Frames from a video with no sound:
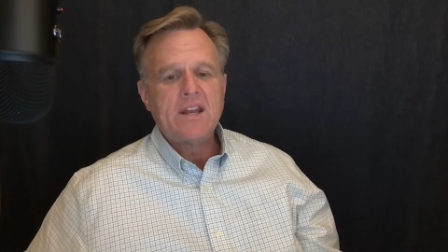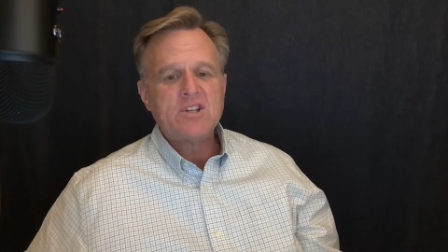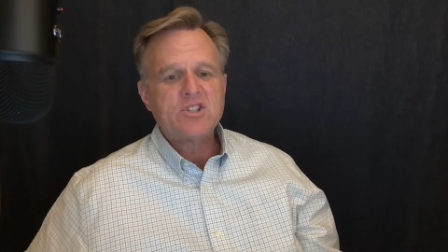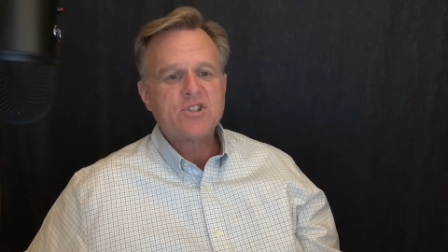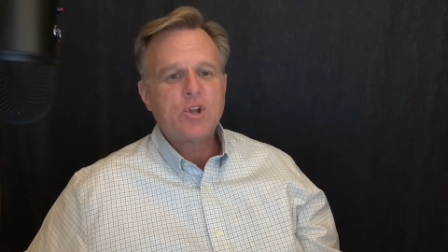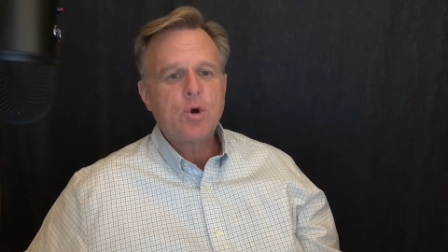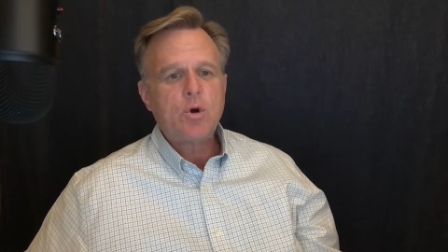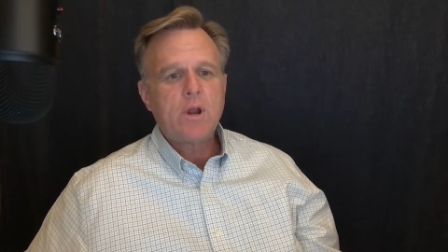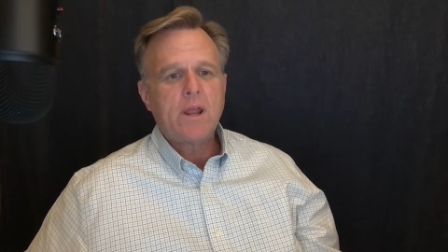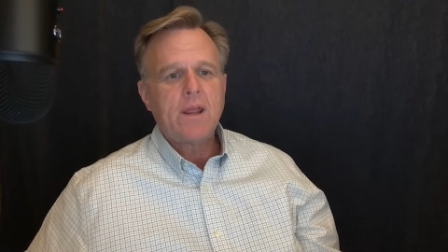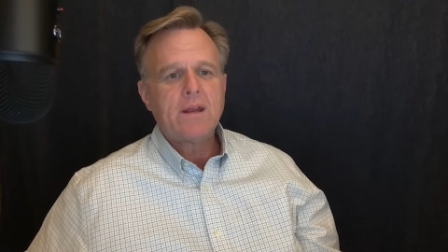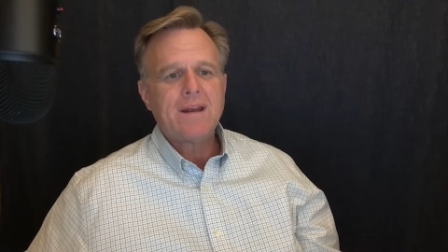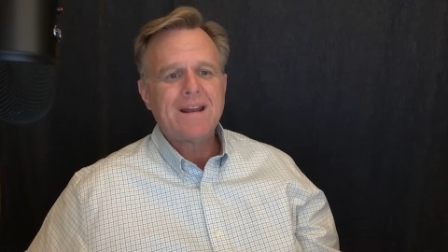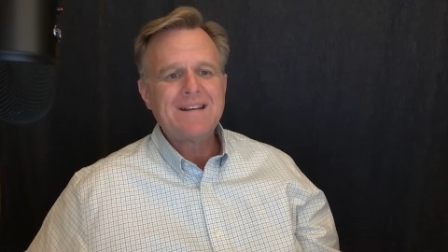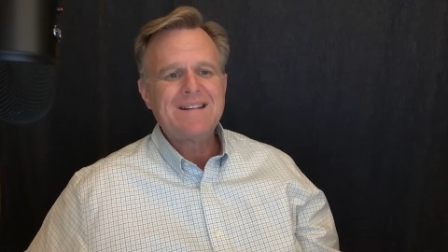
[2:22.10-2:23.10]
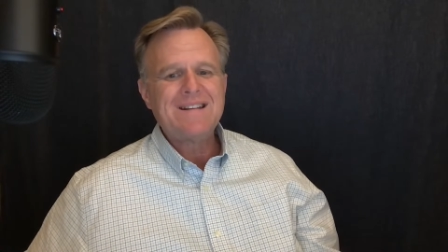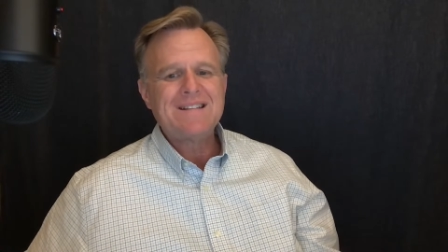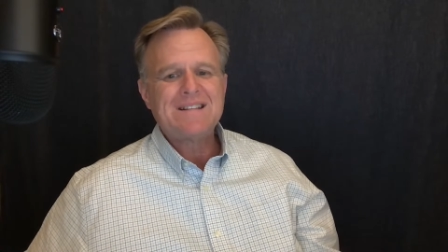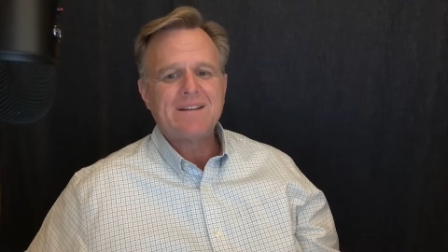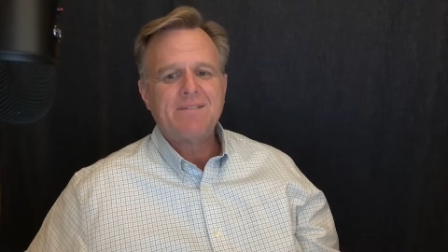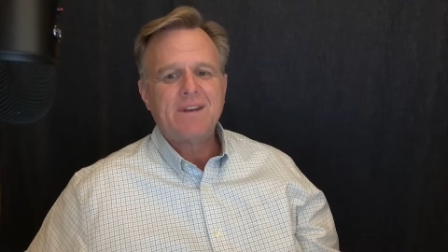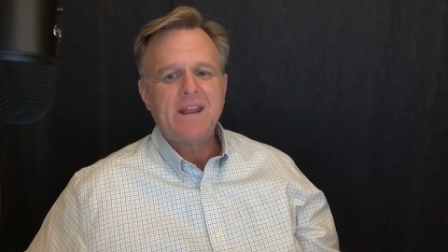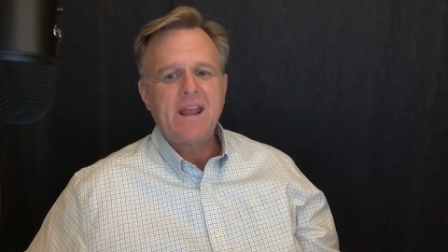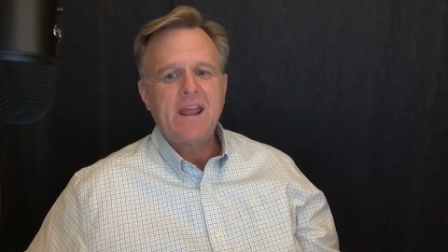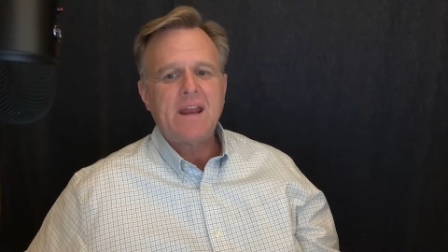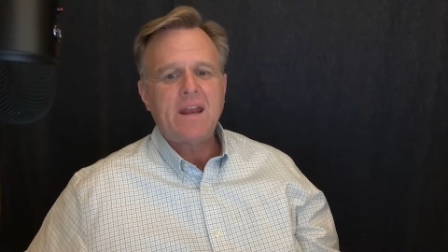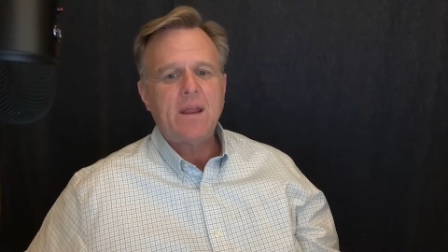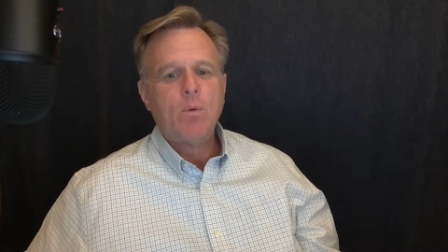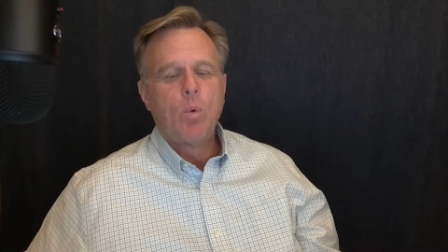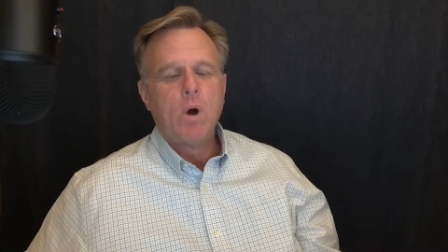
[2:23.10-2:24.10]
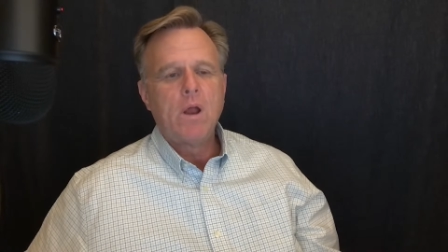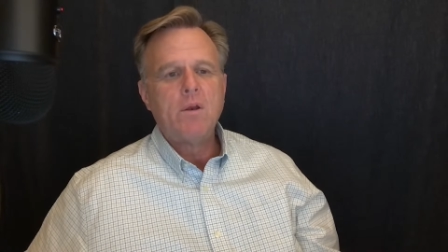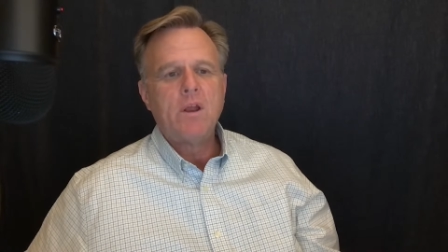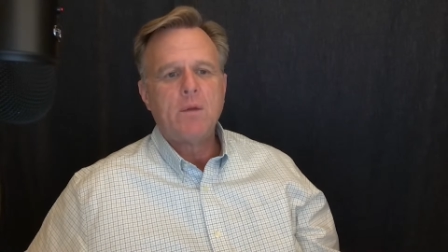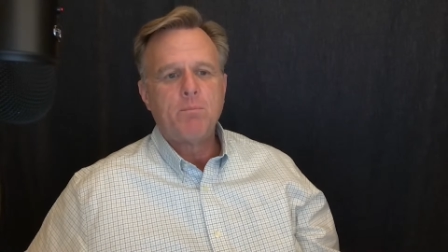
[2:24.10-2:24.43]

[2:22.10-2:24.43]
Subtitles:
30 in 1978, he won